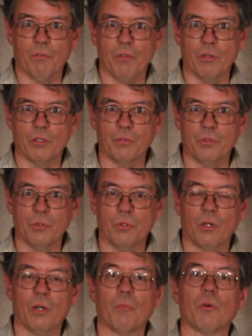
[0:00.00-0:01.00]
those of you
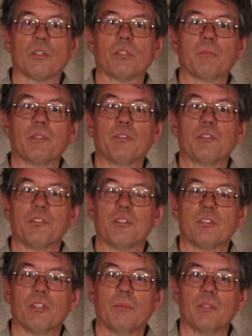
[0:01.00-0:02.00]
who are more experienced in
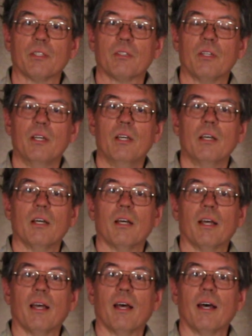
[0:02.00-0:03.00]
the subject.
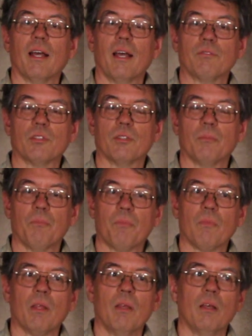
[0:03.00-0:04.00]
I have
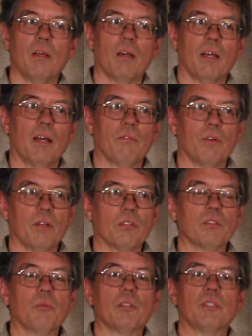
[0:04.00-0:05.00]
a
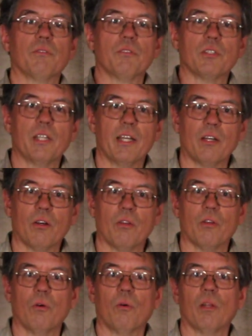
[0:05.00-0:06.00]
somewhat different take on
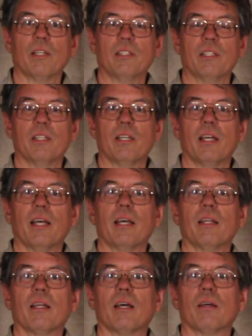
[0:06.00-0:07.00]
the whole idea,
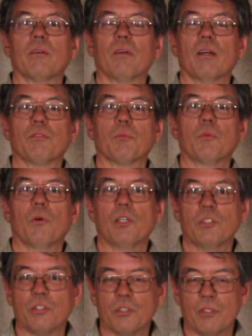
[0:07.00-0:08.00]
and I have some
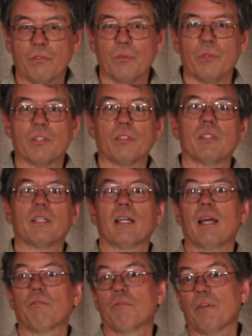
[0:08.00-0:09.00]
questions that have arisen that I
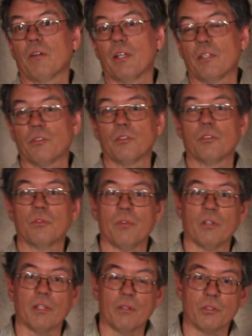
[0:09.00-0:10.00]
haven't found answers to in
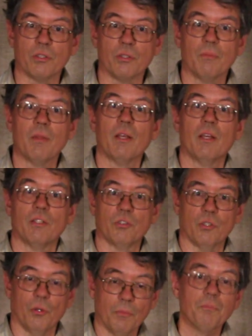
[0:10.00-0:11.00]
the literature.
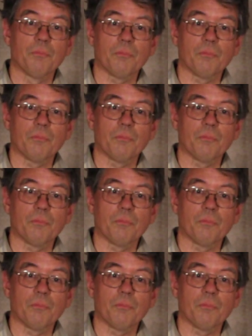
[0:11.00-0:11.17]
So